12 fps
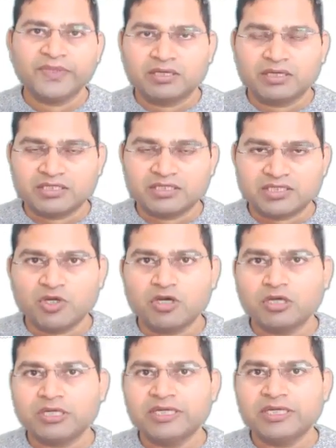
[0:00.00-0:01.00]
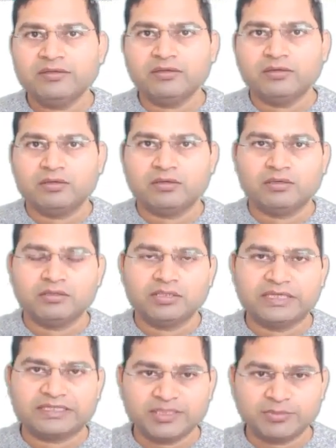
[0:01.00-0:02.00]
custom logging or
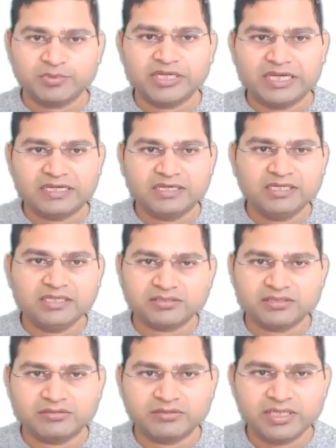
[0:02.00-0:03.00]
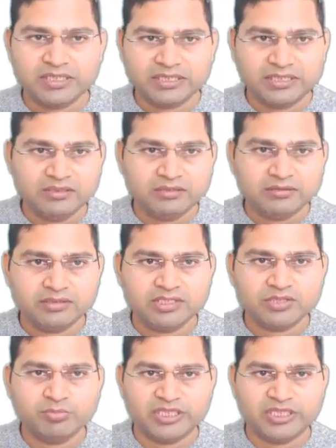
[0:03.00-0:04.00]
exception handling, et cetera in
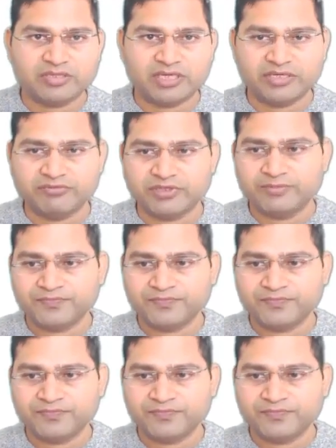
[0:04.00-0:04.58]
this base driver.